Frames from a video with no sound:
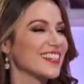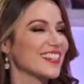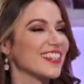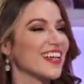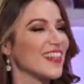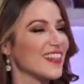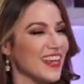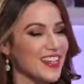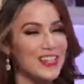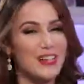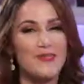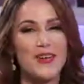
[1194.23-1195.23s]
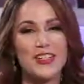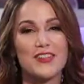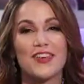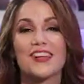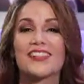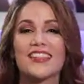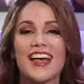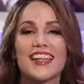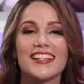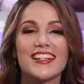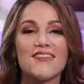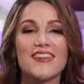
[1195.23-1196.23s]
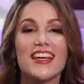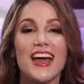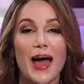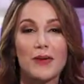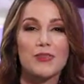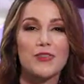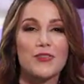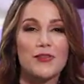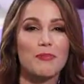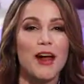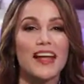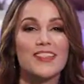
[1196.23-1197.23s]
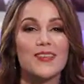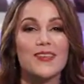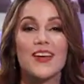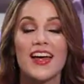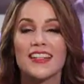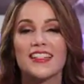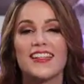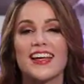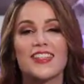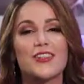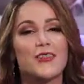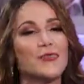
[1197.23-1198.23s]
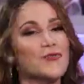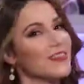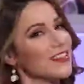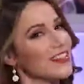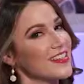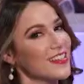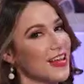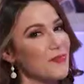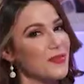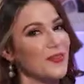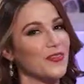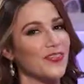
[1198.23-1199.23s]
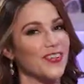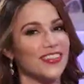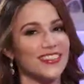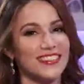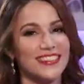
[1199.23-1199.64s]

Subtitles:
Excellent. Thanks so much. For Aesthetic TV, I'm Stuart Brazell. Stay tuned and stay beautiful.